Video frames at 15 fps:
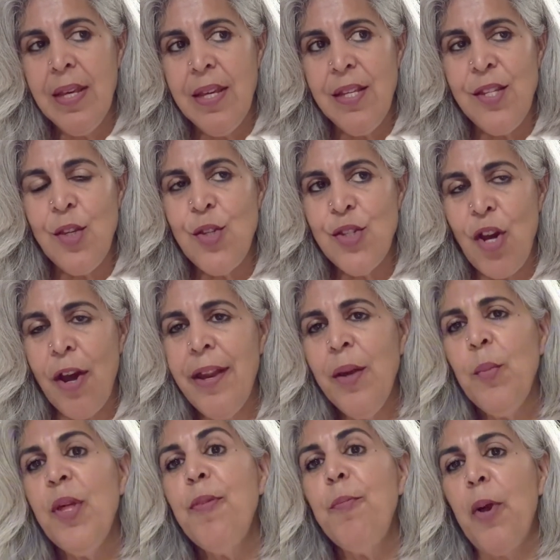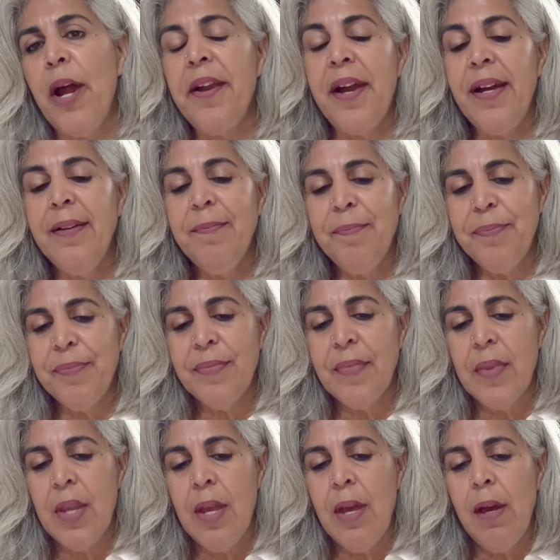So starting with prana.
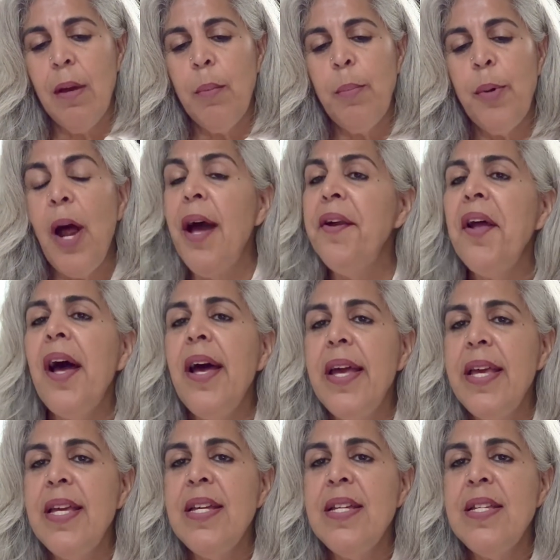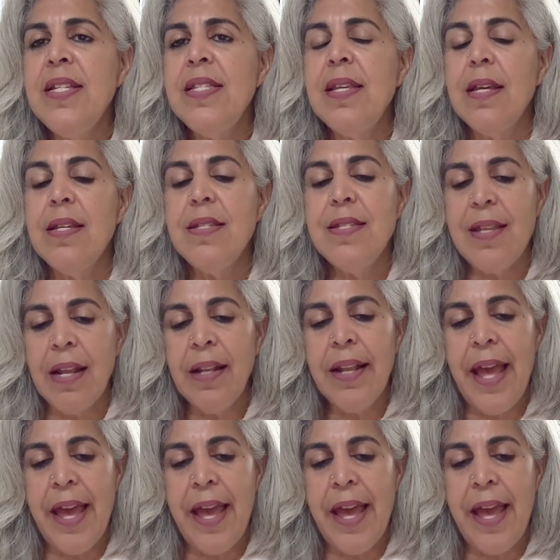Prana is subtle